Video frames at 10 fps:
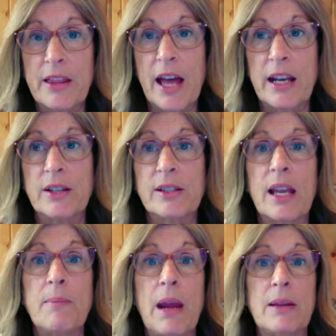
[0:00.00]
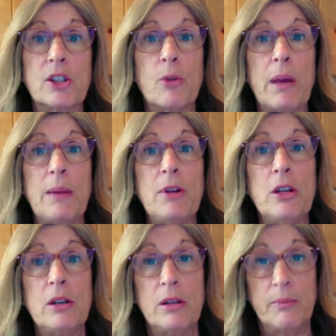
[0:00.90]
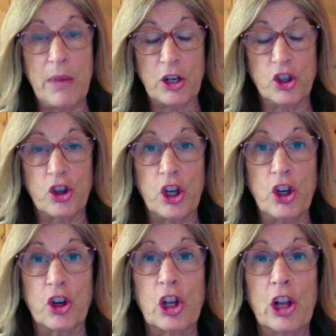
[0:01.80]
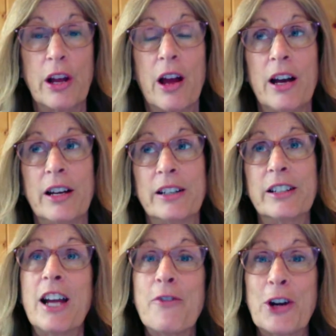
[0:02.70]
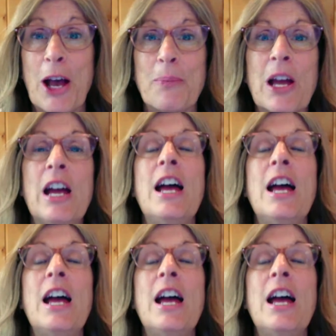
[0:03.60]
that is, and maybe make sure that you're covered up.